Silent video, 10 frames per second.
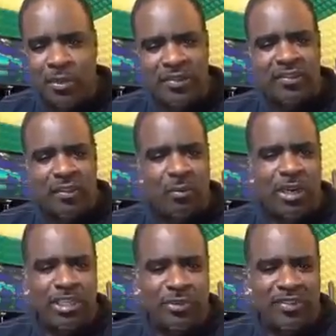which is somewhere
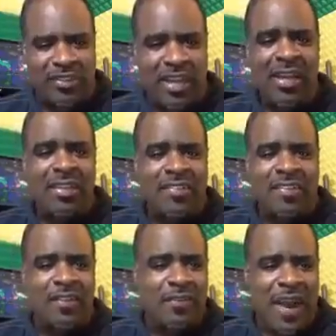in the region of
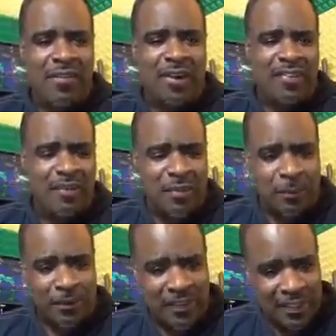65 or
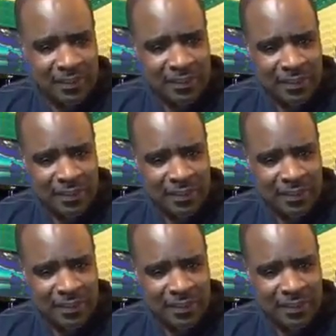70%.